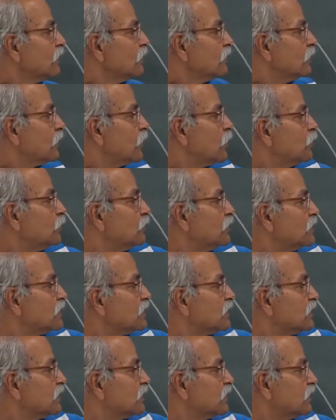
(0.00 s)
Now, this
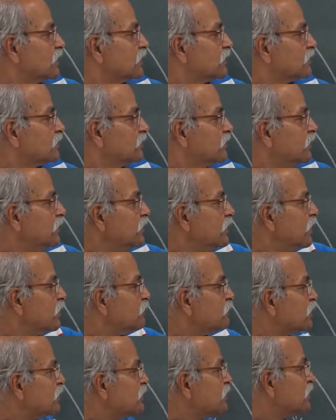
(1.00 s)
d
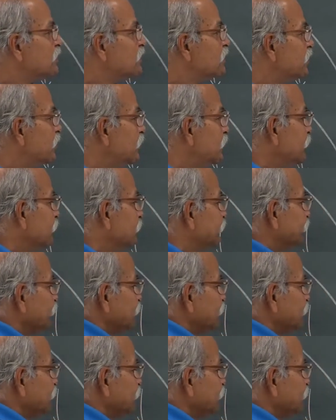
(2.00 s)
gamma dt